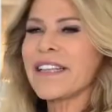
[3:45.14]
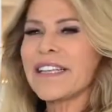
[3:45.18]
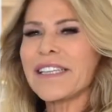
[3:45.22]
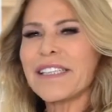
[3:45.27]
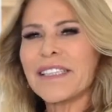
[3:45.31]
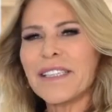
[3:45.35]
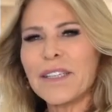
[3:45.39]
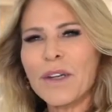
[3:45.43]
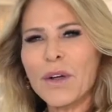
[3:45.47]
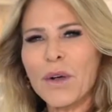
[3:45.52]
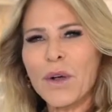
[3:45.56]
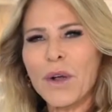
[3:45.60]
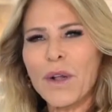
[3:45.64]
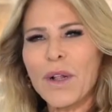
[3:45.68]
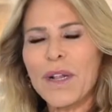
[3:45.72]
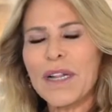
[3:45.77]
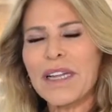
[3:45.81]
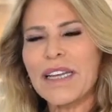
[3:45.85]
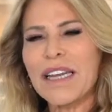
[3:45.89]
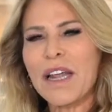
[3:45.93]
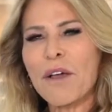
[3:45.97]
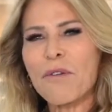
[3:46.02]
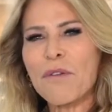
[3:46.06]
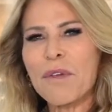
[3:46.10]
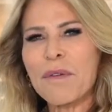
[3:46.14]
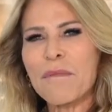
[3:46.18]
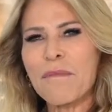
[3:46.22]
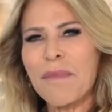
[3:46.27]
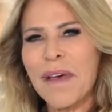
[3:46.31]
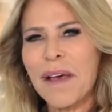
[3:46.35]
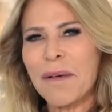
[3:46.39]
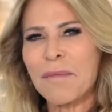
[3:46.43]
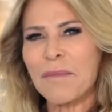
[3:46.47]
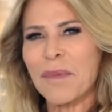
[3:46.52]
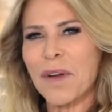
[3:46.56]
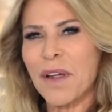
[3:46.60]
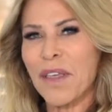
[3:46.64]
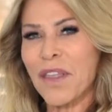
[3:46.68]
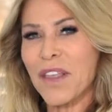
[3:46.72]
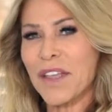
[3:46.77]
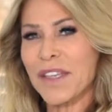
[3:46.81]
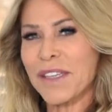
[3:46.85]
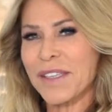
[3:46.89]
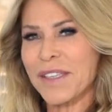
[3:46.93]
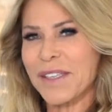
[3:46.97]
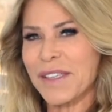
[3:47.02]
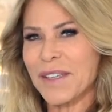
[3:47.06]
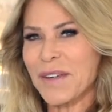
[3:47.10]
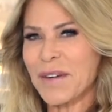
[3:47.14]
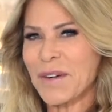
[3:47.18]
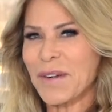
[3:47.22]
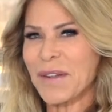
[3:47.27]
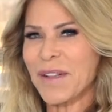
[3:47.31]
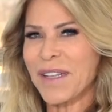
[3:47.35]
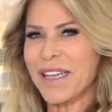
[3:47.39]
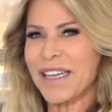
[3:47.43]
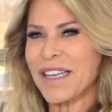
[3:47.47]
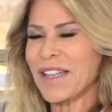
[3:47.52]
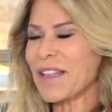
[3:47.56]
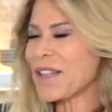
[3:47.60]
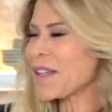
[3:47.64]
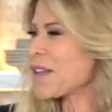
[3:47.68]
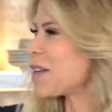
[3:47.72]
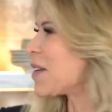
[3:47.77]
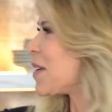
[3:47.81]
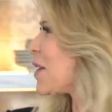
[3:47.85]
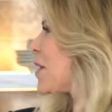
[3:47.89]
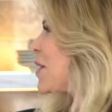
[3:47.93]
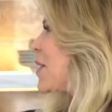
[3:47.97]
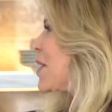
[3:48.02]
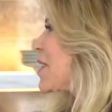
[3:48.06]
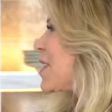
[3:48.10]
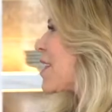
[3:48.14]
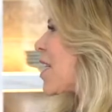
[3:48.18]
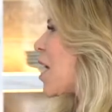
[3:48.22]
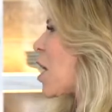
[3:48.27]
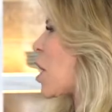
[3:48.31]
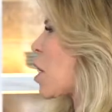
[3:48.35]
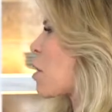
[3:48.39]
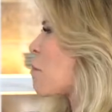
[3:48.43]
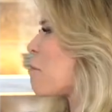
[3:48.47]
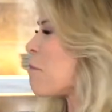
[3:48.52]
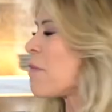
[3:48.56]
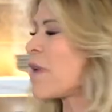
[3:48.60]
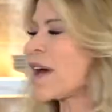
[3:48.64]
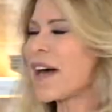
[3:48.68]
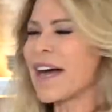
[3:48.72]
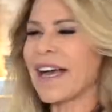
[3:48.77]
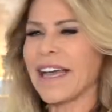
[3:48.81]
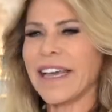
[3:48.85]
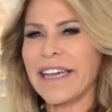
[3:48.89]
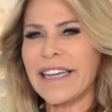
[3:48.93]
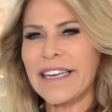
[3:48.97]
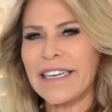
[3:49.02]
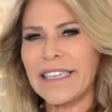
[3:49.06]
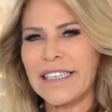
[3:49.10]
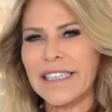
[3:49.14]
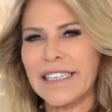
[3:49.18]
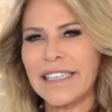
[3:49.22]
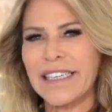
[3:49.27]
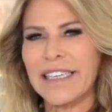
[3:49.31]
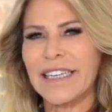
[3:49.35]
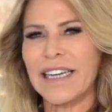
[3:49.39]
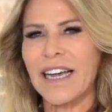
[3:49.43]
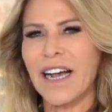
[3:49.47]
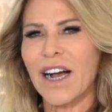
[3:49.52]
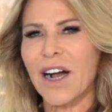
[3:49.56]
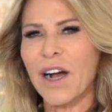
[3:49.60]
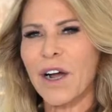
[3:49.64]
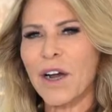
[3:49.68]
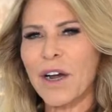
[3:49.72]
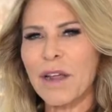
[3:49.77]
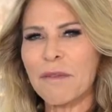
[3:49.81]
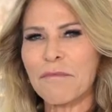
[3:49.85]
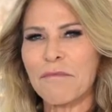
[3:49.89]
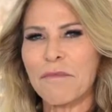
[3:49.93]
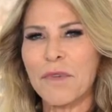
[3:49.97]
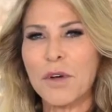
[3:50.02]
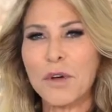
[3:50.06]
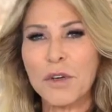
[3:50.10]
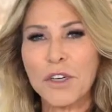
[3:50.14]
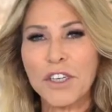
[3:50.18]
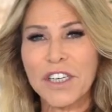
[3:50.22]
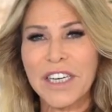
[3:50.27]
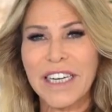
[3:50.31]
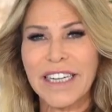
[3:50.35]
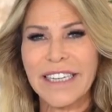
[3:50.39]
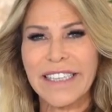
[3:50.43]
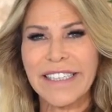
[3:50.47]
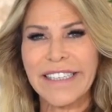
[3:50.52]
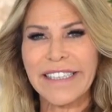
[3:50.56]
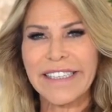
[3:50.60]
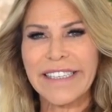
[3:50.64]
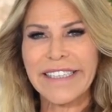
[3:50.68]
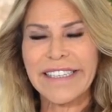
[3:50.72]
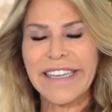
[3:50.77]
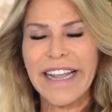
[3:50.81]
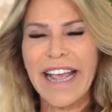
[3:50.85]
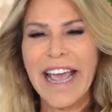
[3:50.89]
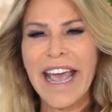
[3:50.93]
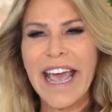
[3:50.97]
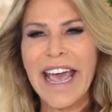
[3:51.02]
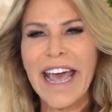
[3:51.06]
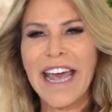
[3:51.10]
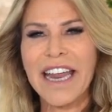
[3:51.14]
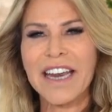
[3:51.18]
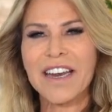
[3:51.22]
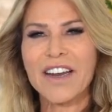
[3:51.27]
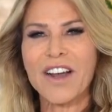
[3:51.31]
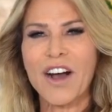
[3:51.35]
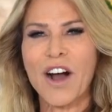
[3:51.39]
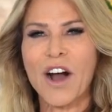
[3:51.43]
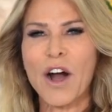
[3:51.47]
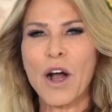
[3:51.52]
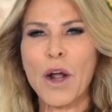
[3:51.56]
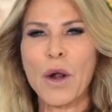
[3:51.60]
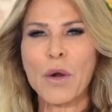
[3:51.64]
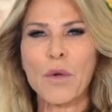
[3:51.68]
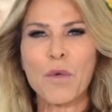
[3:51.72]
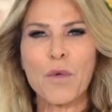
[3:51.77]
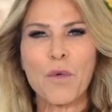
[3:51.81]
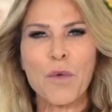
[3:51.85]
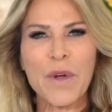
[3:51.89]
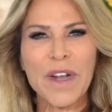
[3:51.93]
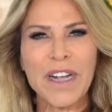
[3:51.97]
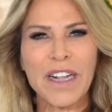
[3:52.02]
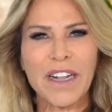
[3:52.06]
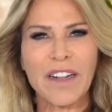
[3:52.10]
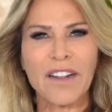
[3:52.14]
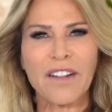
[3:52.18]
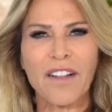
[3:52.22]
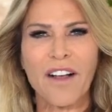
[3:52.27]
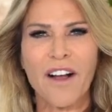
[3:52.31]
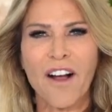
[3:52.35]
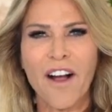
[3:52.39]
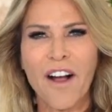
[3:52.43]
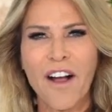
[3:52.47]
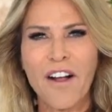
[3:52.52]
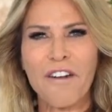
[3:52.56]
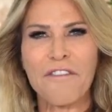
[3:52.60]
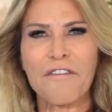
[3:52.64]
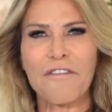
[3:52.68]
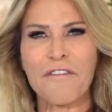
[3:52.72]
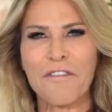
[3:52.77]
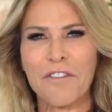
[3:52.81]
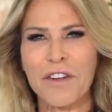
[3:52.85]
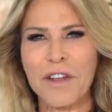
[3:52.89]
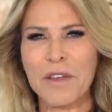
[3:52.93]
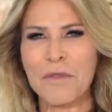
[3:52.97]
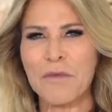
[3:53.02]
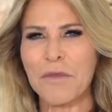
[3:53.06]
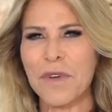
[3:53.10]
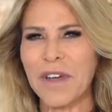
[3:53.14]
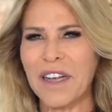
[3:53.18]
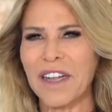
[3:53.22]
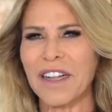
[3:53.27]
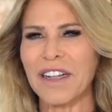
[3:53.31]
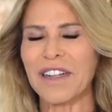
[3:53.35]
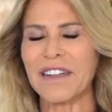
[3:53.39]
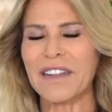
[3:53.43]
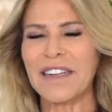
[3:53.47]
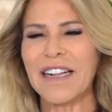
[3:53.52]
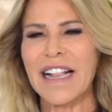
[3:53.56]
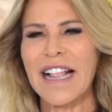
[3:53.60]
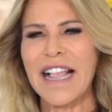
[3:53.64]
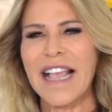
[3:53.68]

the soul, now remember, the soul includes our mind, our emotions, and our will, our free will.